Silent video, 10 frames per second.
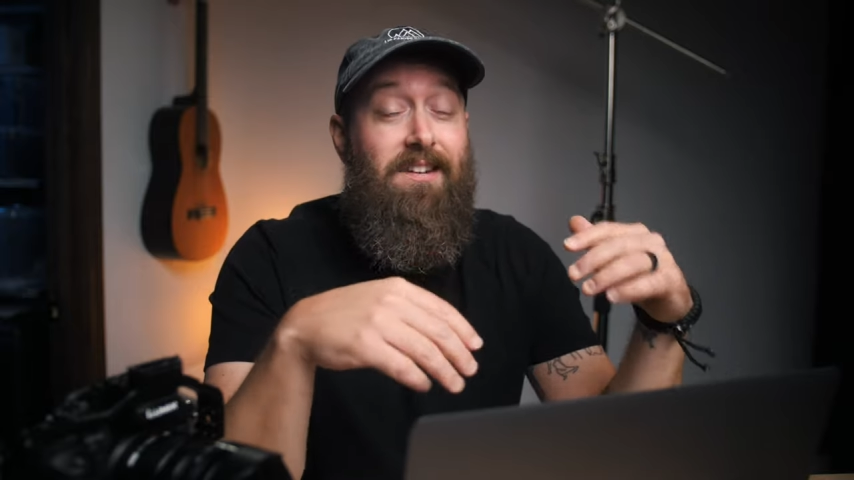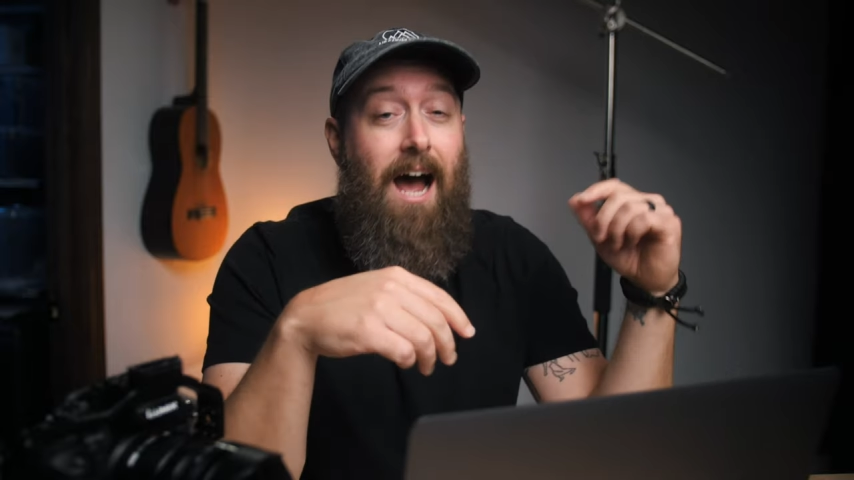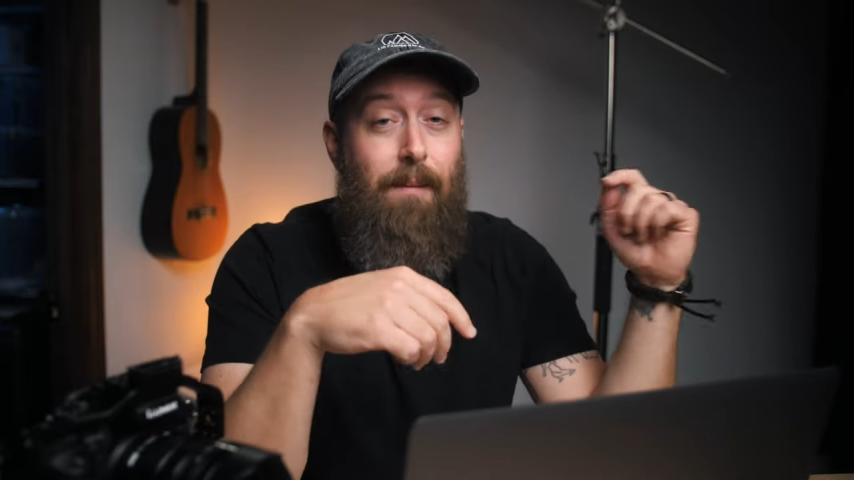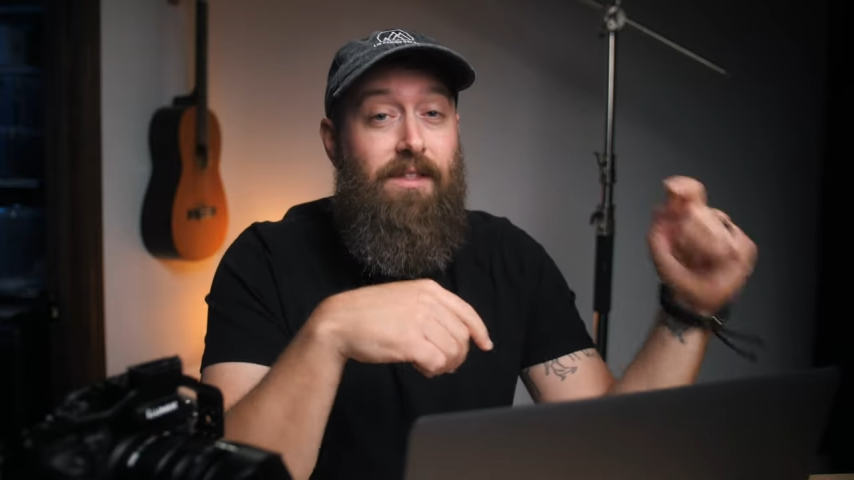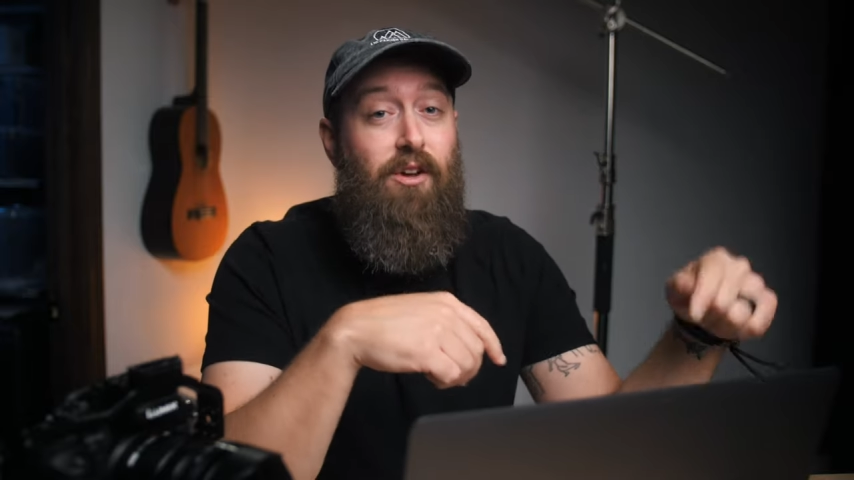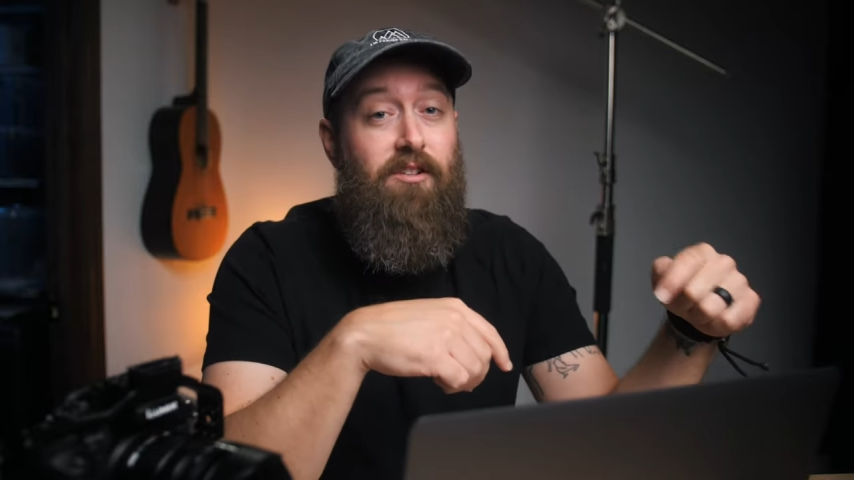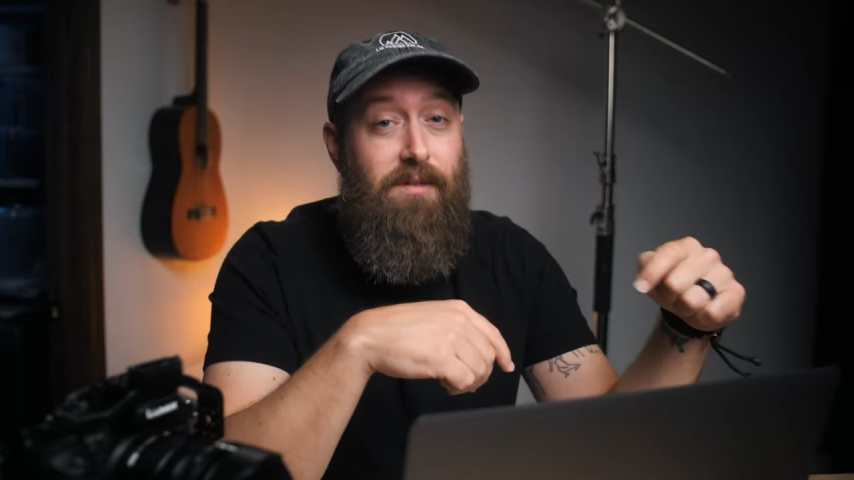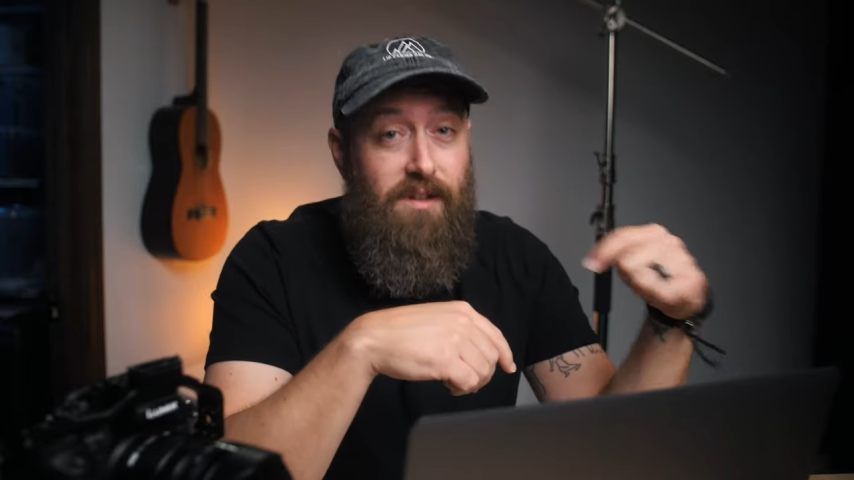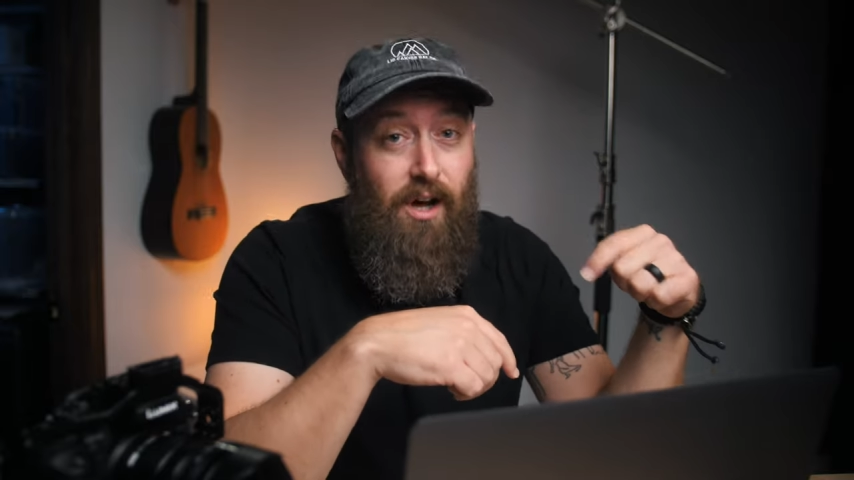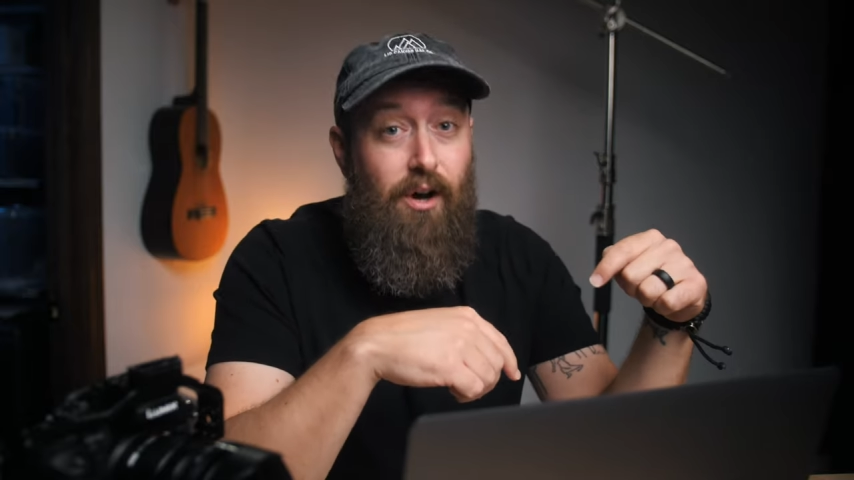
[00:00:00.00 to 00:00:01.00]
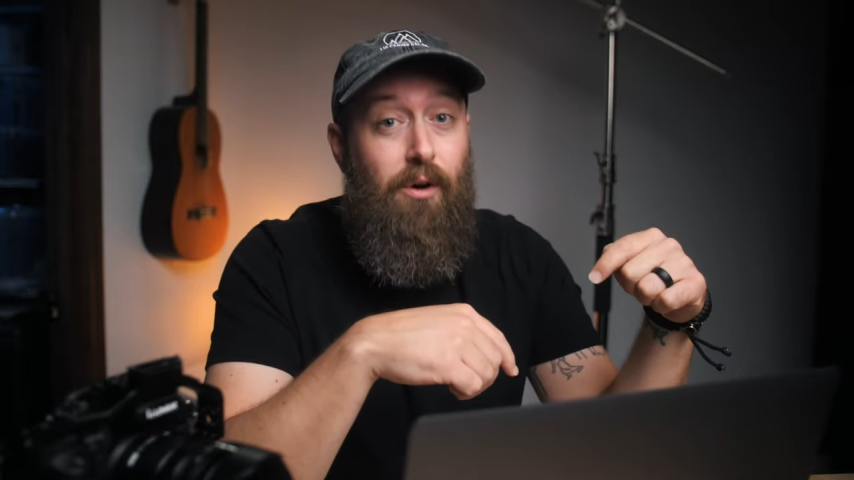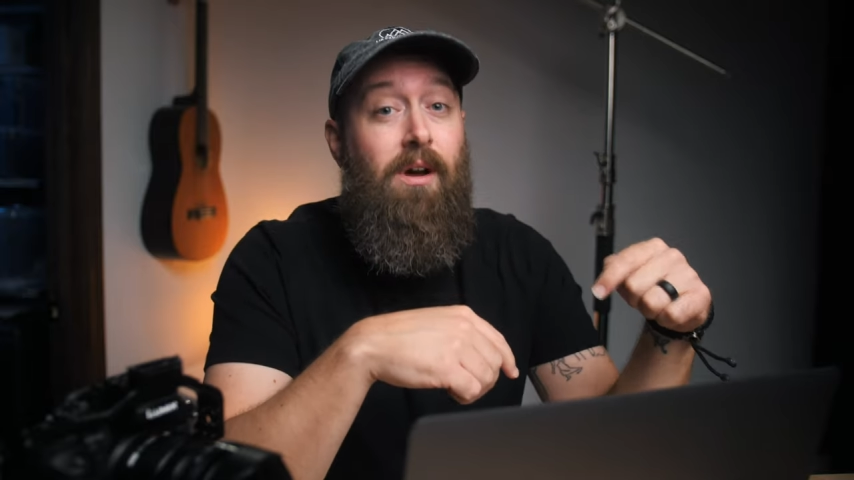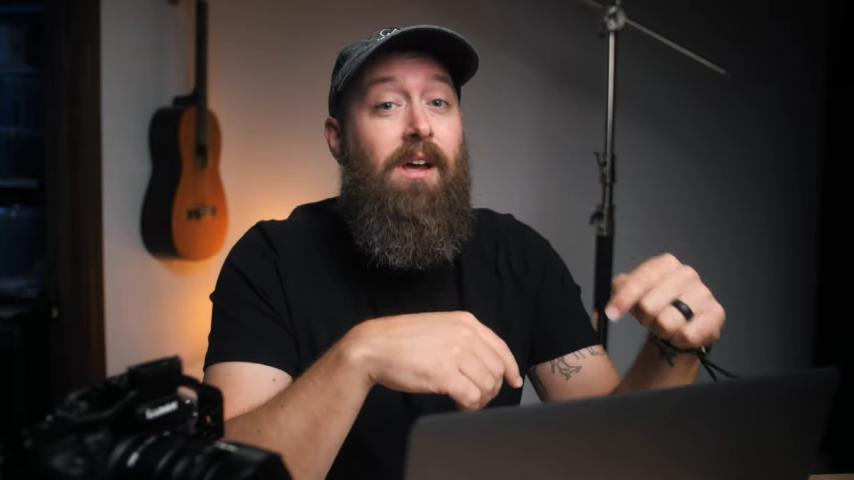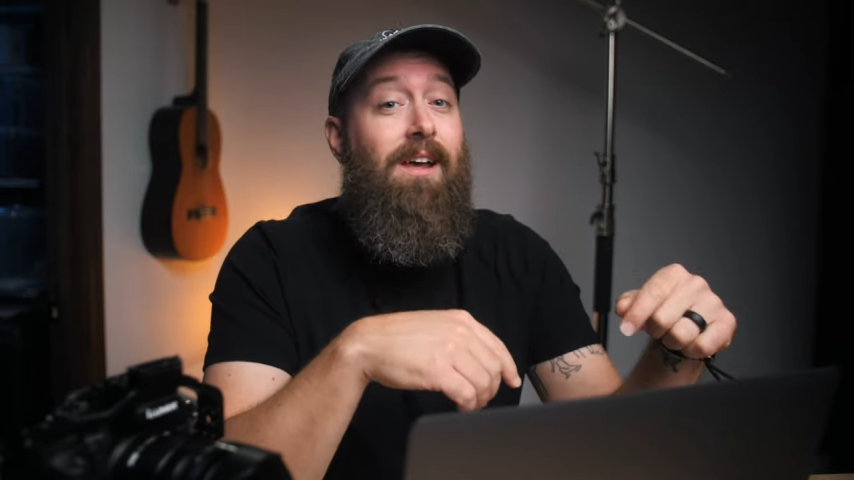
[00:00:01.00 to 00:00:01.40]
comment those below.